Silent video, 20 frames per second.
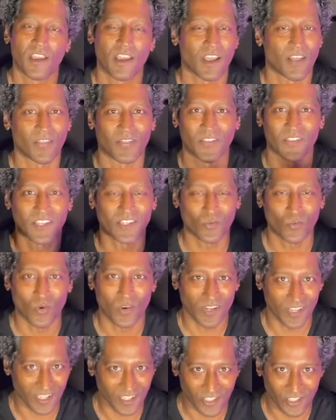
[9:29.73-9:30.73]
And this
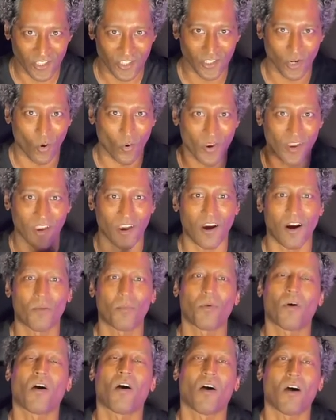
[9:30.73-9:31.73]
one is showing
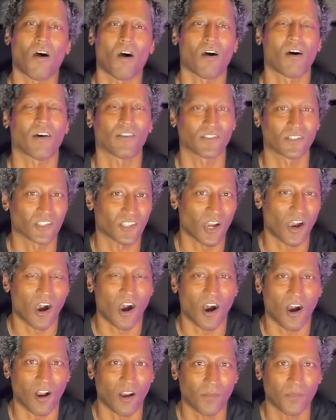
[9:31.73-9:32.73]
up on
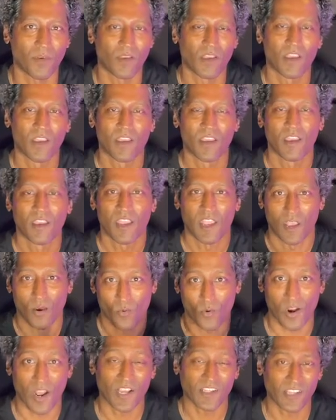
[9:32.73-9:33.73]
time. And
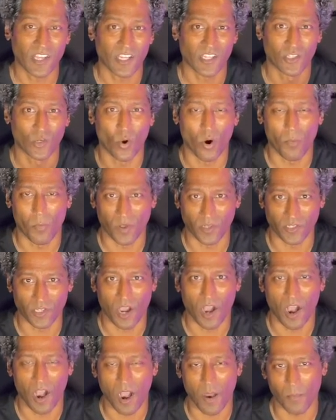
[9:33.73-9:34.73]
when I say show up on
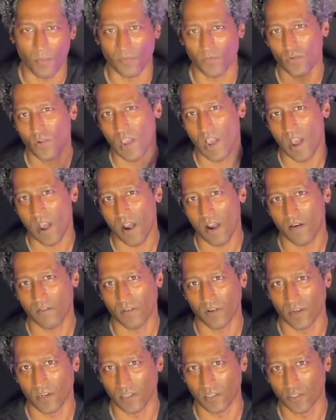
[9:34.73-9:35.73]
time, if you
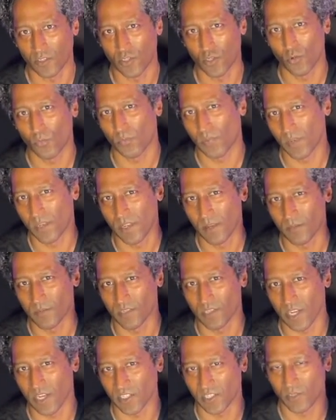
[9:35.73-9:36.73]
have a 2 p.m.
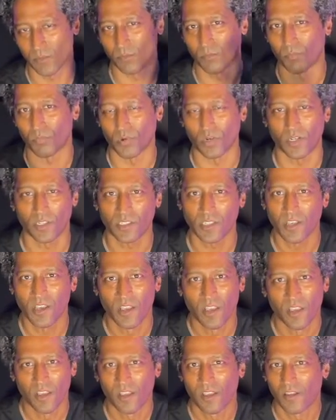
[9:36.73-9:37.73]
session booked,
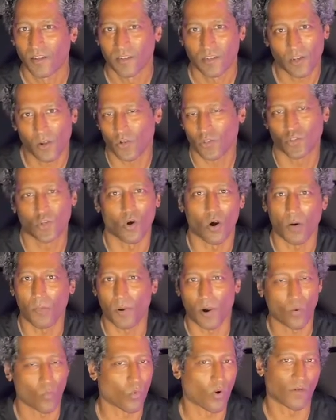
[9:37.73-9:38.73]
don't show up
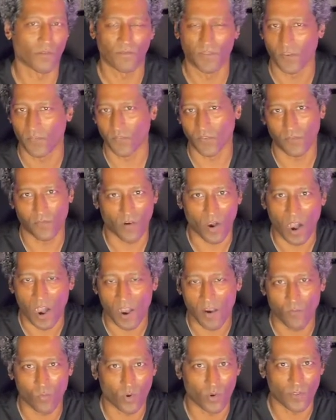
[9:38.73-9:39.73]
at
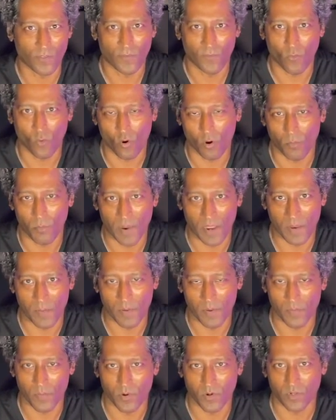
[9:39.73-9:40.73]
1:55 with four band
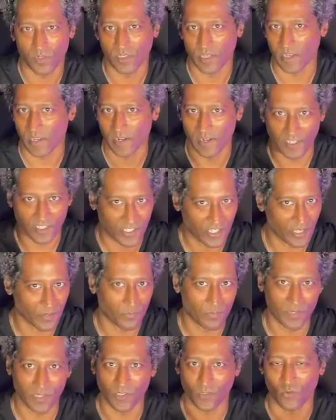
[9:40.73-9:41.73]
members and a
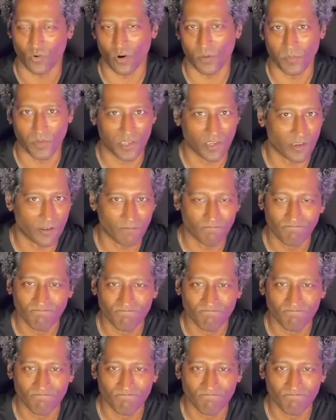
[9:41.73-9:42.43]
10-piece drum kit.